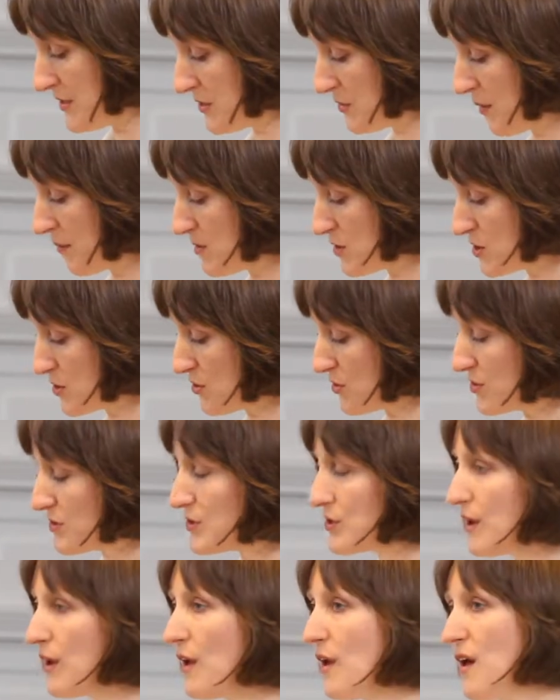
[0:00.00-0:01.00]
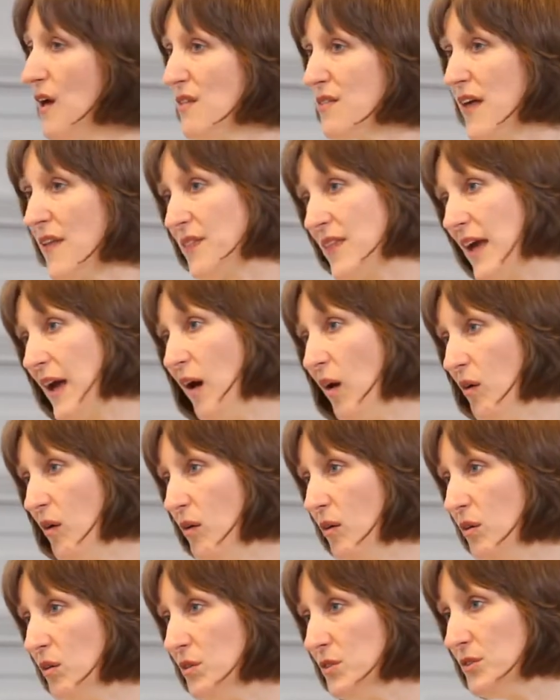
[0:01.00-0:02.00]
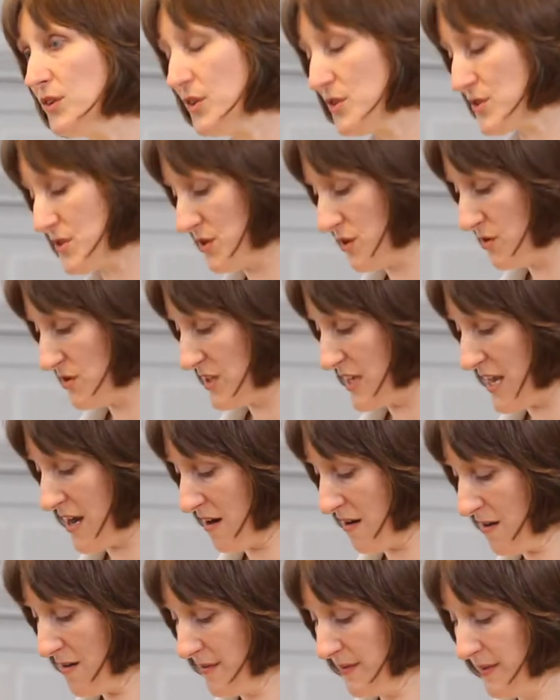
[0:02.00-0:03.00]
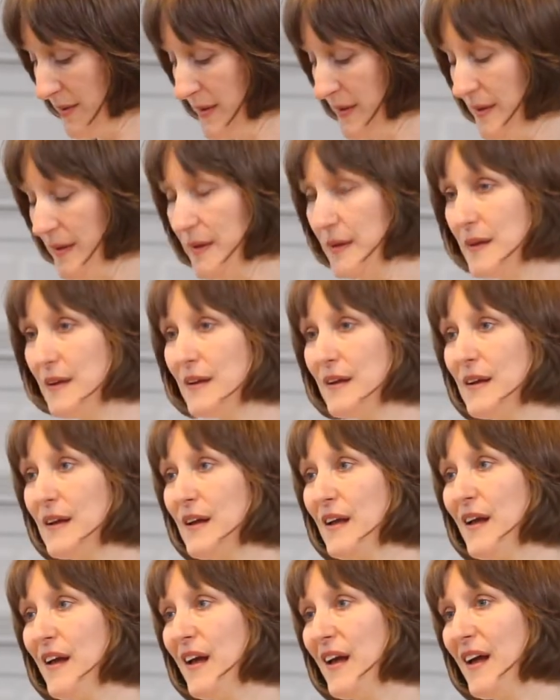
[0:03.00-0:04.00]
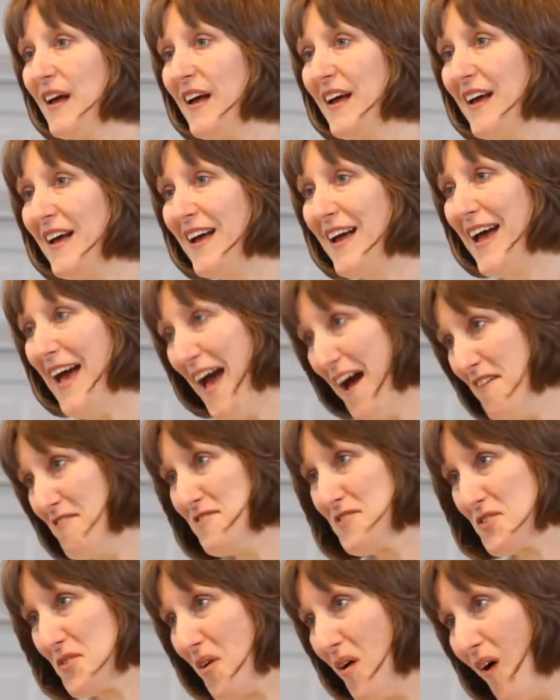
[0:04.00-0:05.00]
scriptures that they hold so dear. After